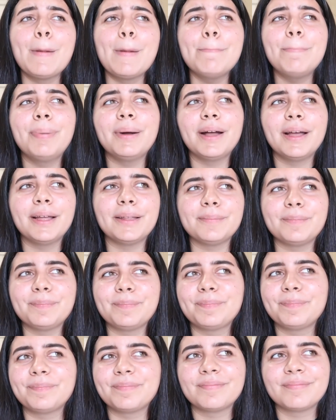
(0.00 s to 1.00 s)
But
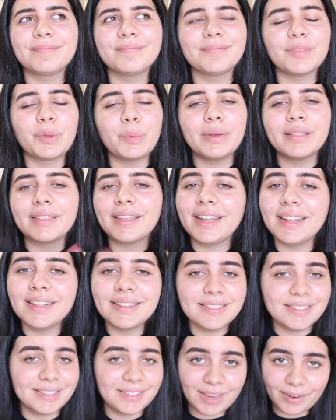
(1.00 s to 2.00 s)
with
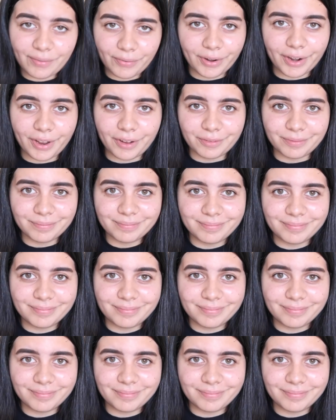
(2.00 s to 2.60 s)
kids, you never know.